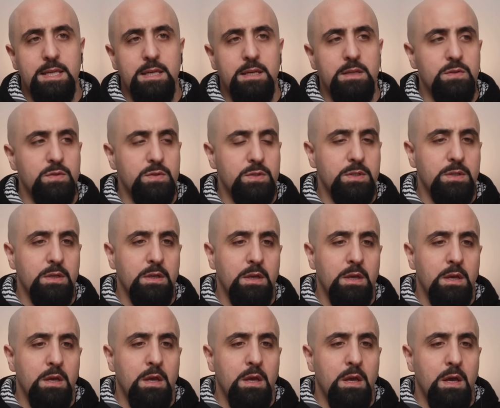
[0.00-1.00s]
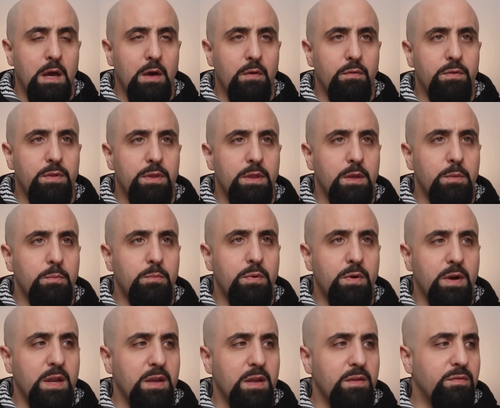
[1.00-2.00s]
scenes of the
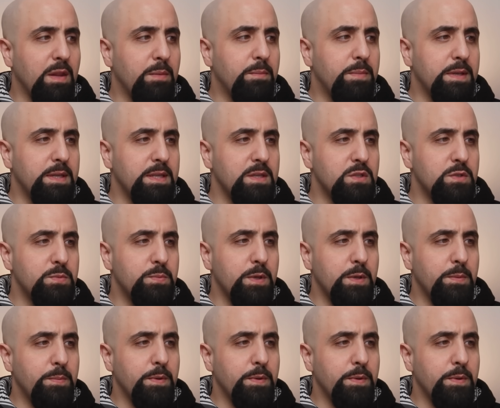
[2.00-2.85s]
brave Lebanese